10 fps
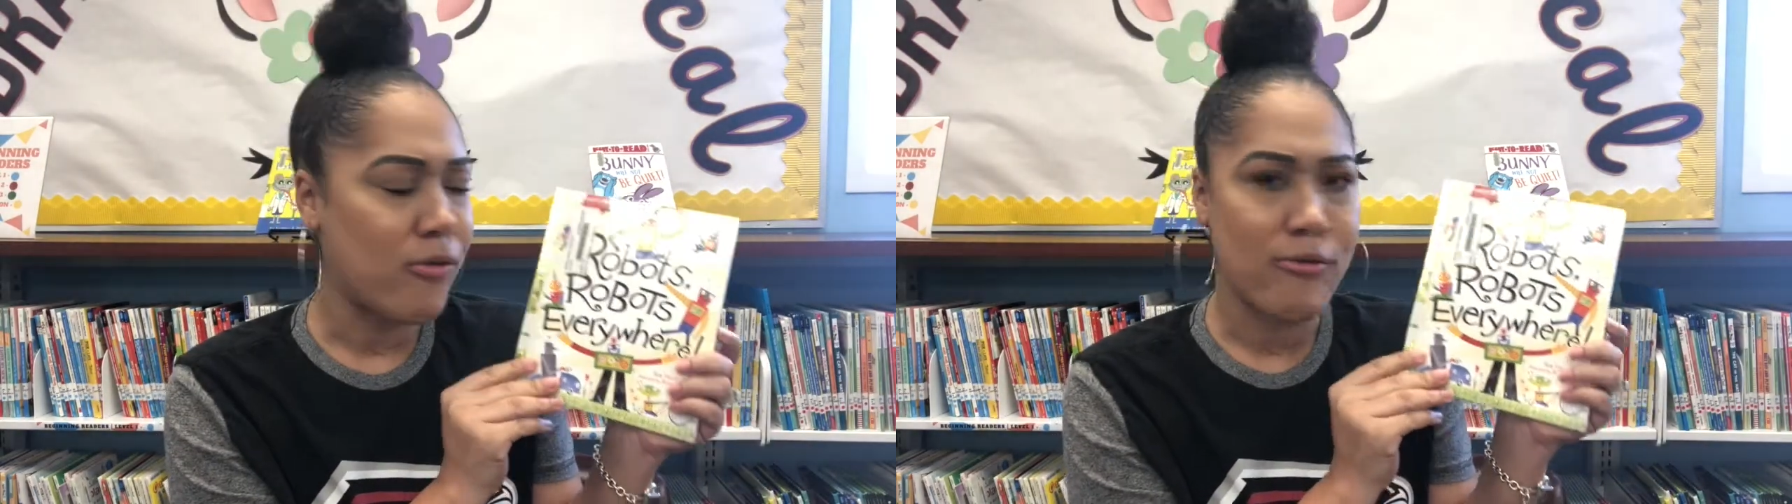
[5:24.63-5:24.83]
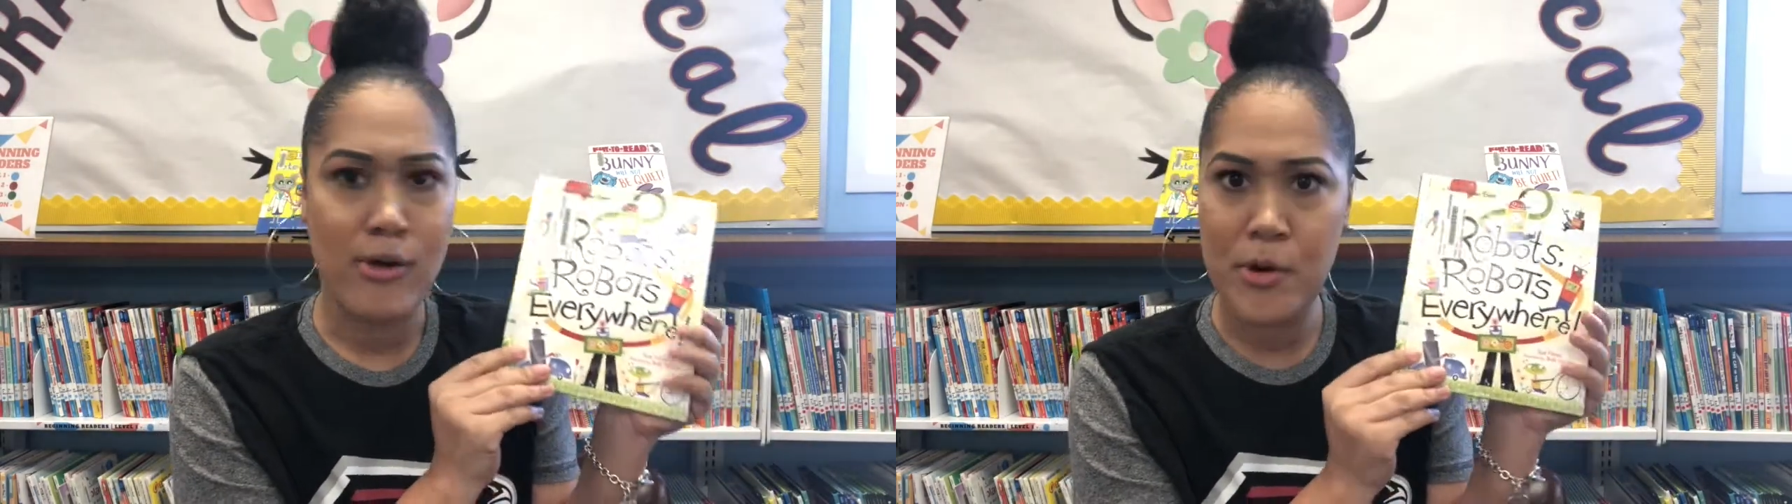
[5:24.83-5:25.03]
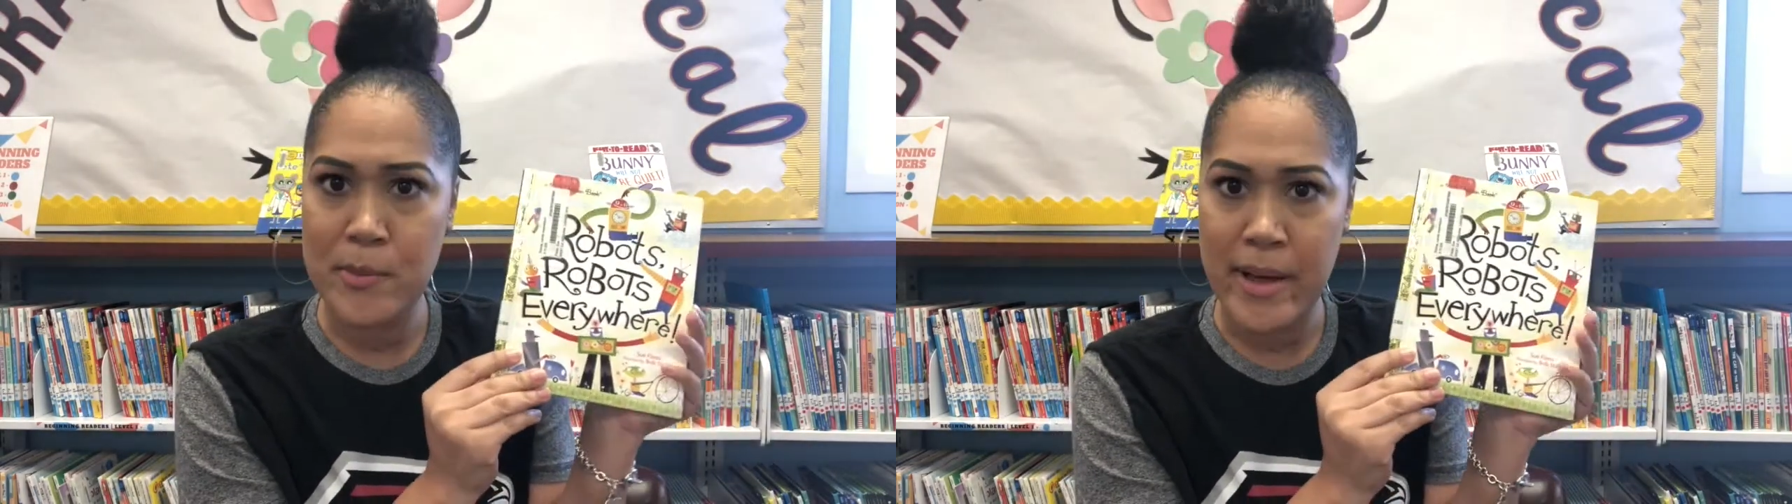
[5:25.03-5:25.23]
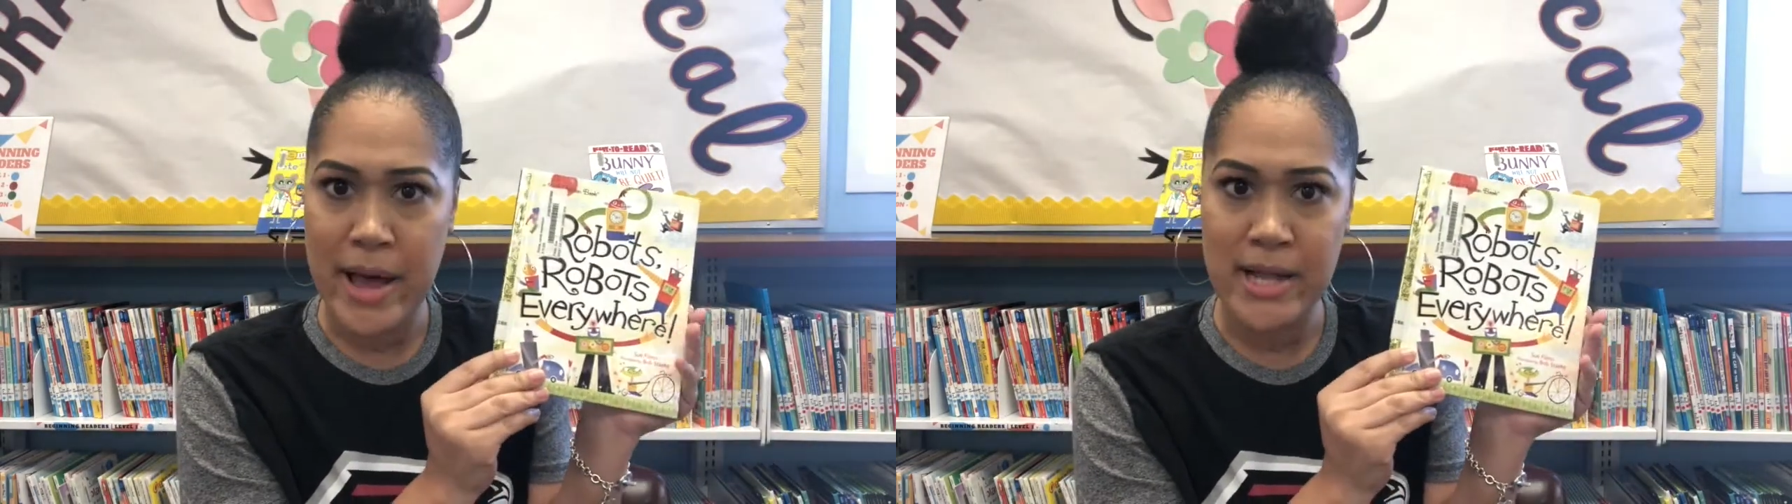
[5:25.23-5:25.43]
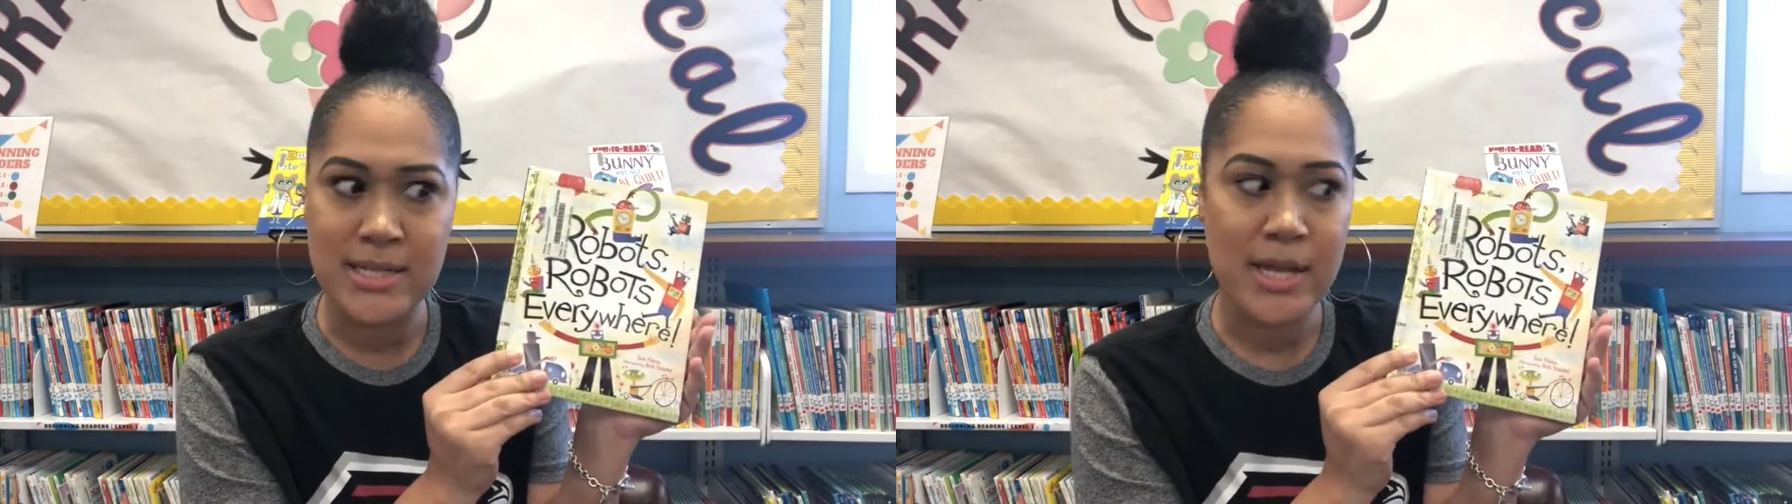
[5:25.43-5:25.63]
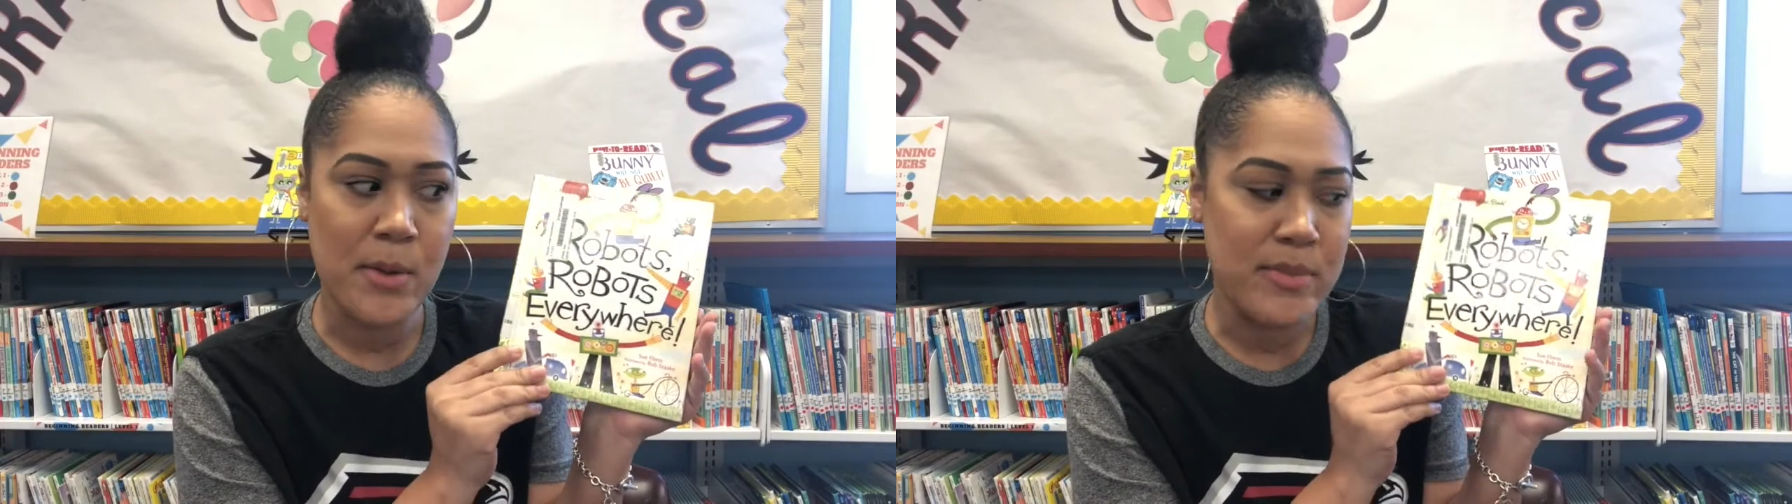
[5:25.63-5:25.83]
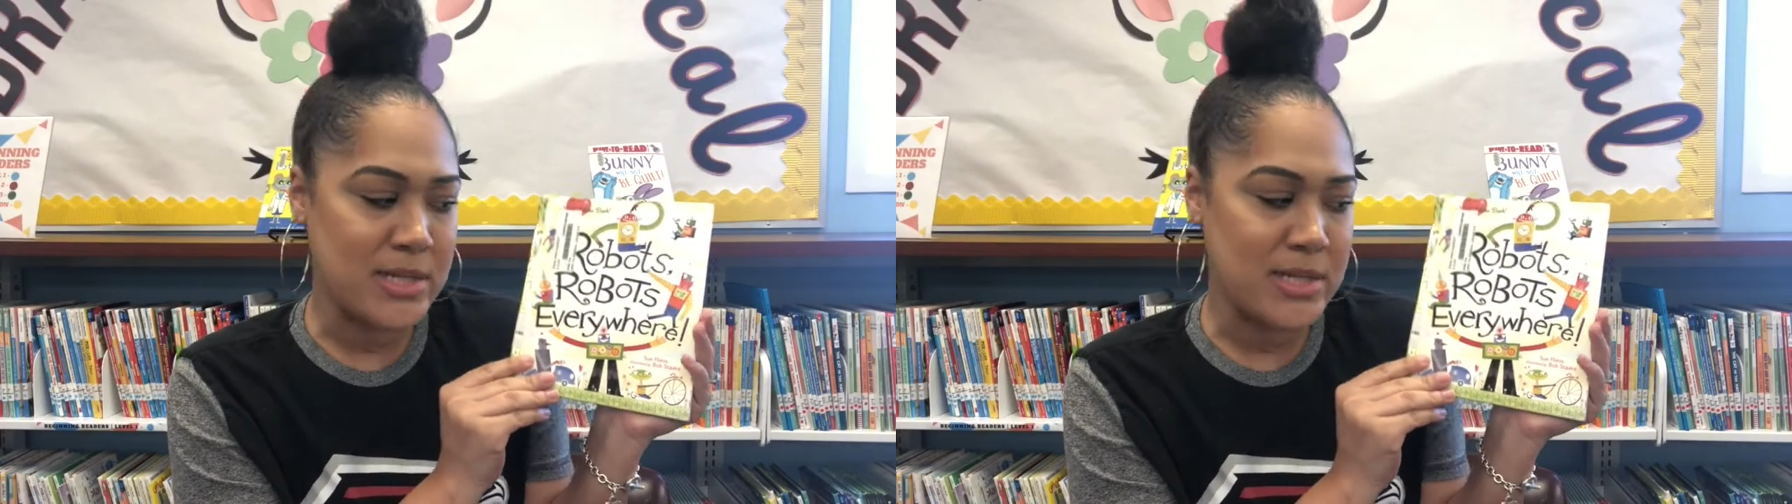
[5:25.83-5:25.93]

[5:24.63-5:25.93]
robots help